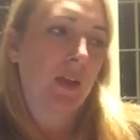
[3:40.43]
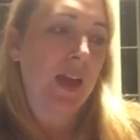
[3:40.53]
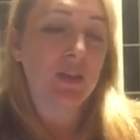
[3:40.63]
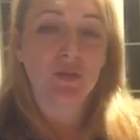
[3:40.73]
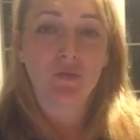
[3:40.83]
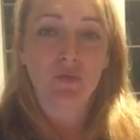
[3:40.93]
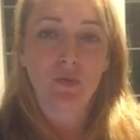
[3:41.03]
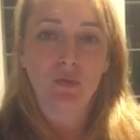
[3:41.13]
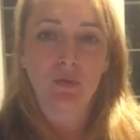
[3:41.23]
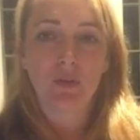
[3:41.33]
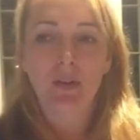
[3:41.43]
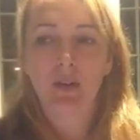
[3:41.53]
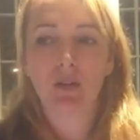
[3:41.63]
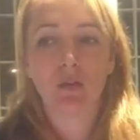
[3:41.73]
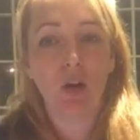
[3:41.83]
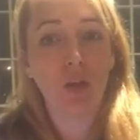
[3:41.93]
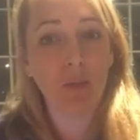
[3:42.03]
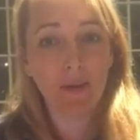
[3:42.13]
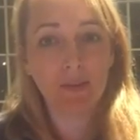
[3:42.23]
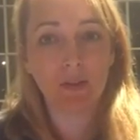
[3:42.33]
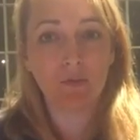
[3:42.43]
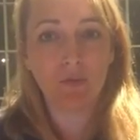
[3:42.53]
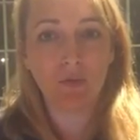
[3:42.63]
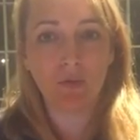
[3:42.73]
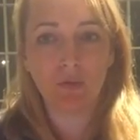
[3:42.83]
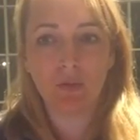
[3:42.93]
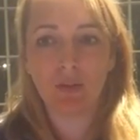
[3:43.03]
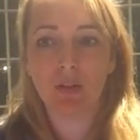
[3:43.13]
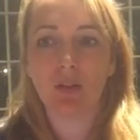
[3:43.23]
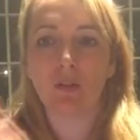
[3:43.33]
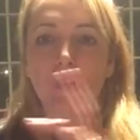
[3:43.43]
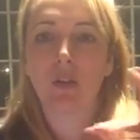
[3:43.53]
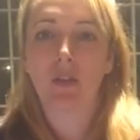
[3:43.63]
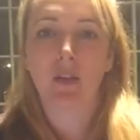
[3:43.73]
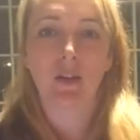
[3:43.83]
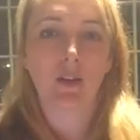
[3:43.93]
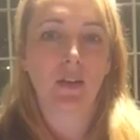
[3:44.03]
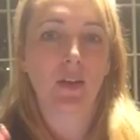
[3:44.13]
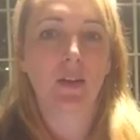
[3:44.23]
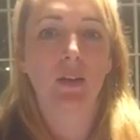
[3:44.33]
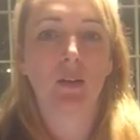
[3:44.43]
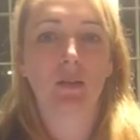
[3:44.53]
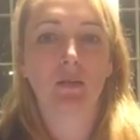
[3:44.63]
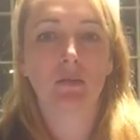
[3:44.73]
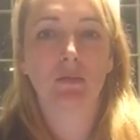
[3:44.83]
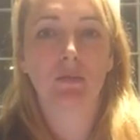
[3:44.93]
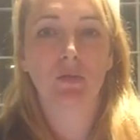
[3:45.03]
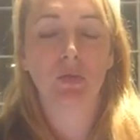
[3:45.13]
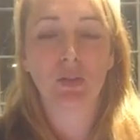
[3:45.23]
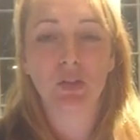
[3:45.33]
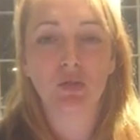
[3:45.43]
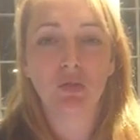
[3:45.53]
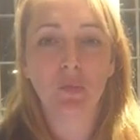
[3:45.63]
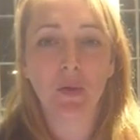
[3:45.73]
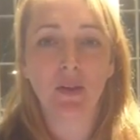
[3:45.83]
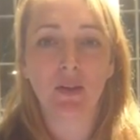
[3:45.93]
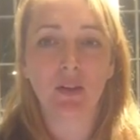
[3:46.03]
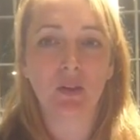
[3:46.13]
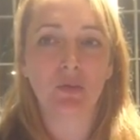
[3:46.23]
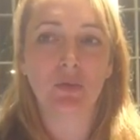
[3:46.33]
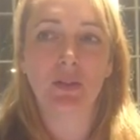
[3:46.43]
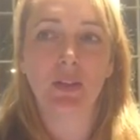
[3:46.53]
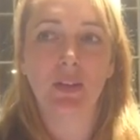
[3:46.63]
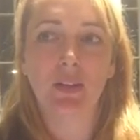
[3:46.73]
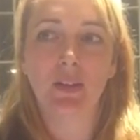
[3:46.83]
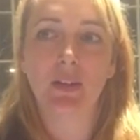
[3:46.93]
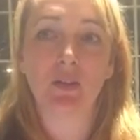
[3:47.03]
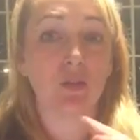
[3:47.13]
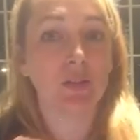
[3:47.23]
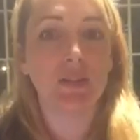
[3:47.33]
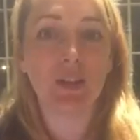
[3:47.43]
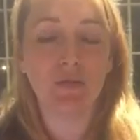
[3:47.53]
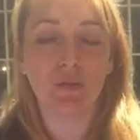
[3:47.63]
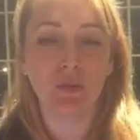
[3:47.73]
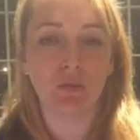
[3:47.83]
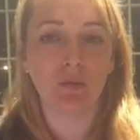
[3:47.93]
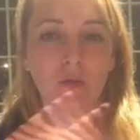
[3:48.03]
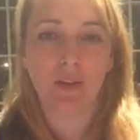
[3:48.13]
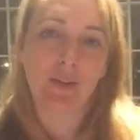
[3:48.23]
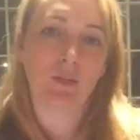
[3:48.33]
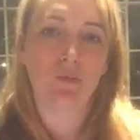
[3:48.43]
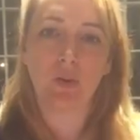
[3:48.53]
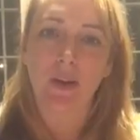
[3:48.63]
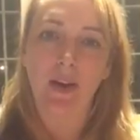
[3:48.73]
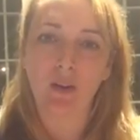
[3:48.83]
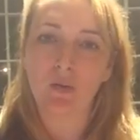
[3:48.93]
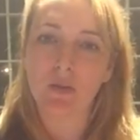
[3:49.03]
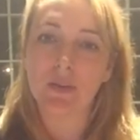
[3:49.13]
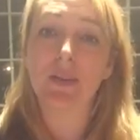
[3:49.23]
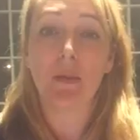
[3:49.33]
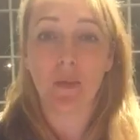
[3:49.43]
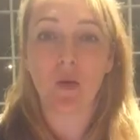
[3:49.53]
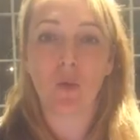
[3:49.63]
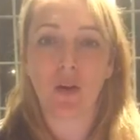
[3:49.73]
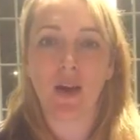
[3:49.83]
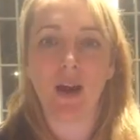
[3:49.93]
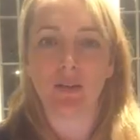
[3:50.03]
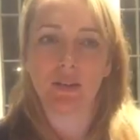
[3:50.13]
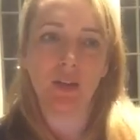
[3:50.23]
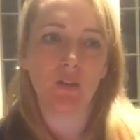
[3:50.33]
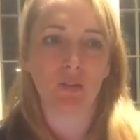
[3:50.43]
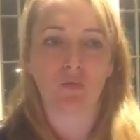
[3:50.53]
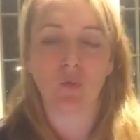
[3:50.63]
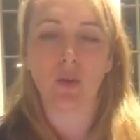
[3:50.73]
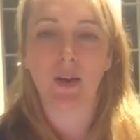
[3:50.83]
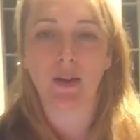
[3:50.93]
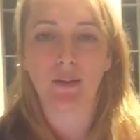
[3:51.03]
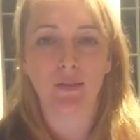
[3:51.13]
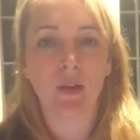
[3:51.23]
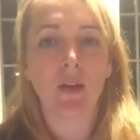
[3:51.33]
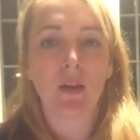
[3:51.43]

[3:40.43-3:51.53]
Asian food, and here's all the Mexican food, and here's all the like traditional American cuisine, and here's all the seafood. So that's four categories. That might work out to give us four kind of